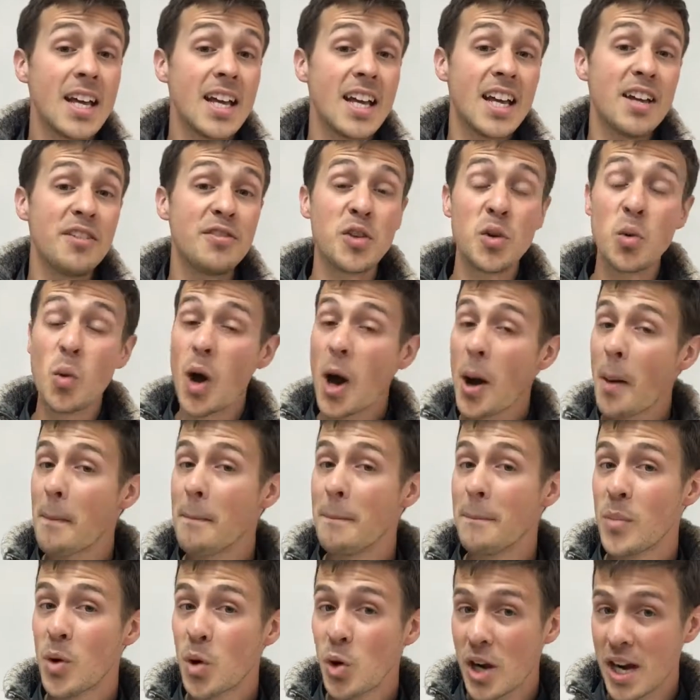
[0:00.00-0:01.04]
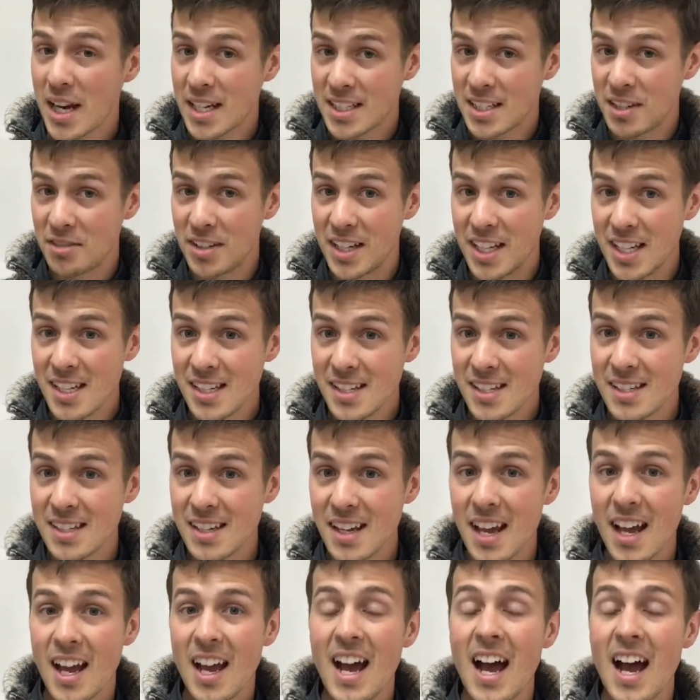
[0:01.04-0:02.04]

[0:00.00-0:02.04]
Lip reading: If you want more activities,